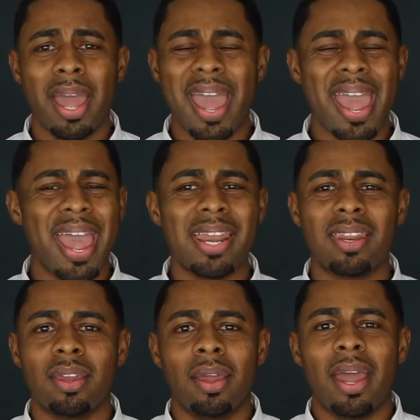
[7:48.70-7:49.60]
And
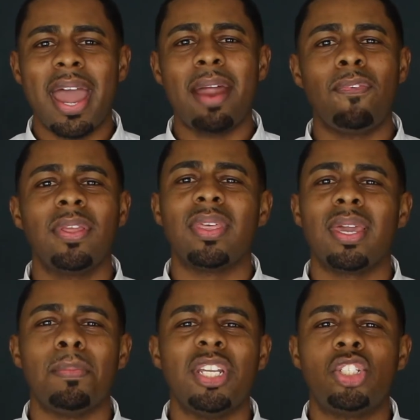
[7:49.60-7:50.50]
everything in
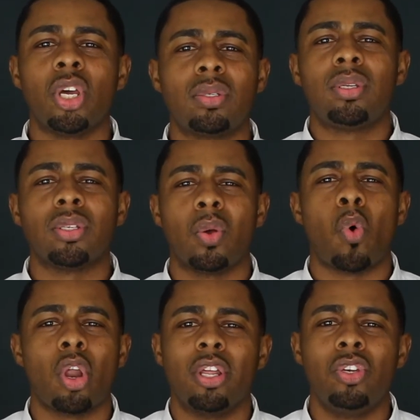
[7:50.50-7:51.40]
me just doesn't
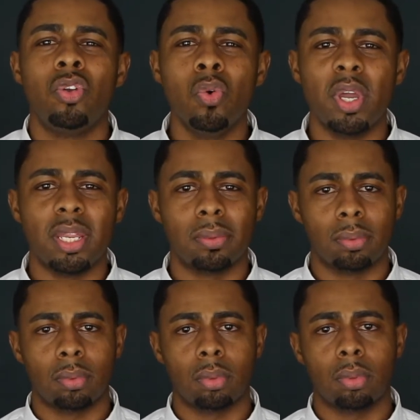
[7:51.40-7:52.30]
want to do it.
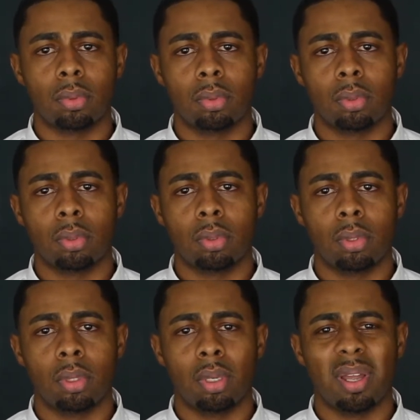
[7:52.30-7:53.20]

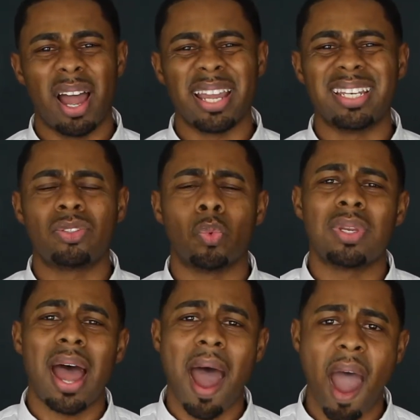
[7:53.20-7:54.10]
I get so
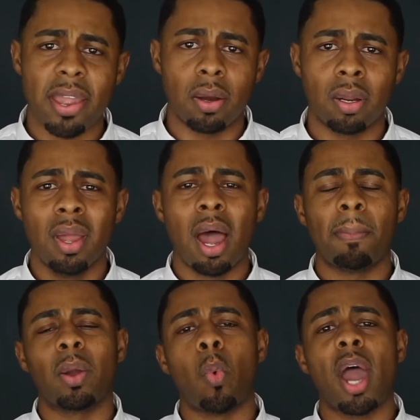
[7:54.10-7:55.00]
tired. I'm
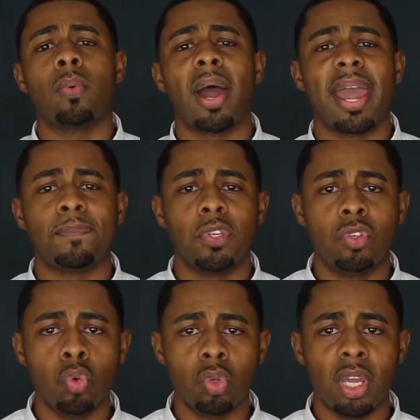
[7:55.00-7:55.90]
like, why do I have to
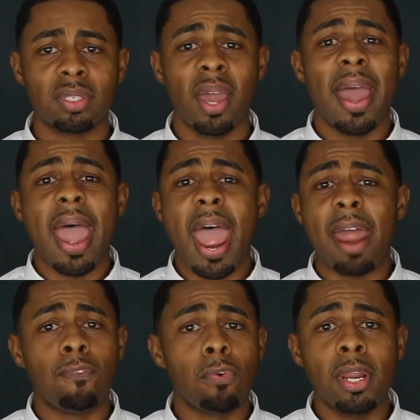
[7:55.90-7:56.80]
do this?
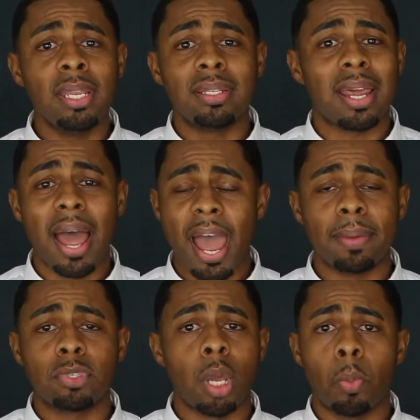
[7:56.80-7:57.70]
Every time
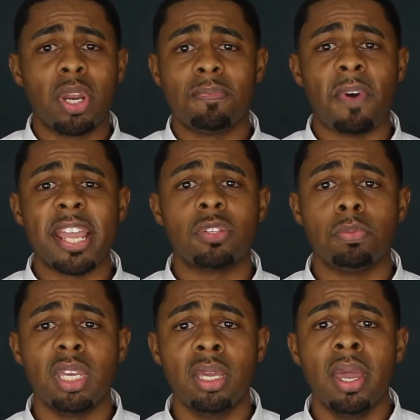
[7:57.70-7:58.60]
someone invites
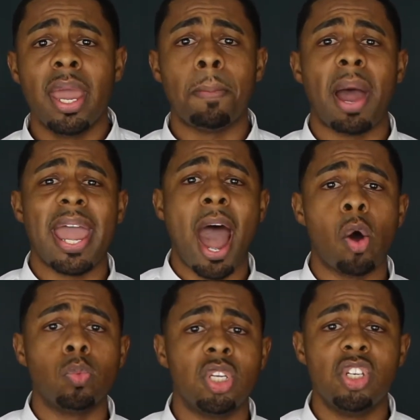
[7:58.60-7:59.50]
me and I'm
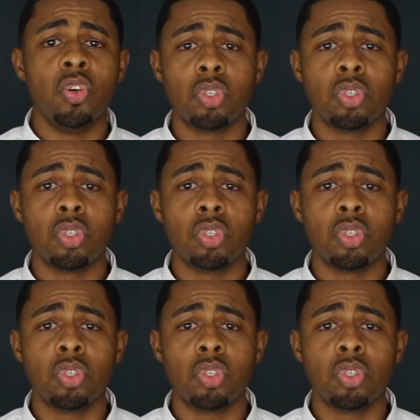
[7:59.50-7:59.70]
out to do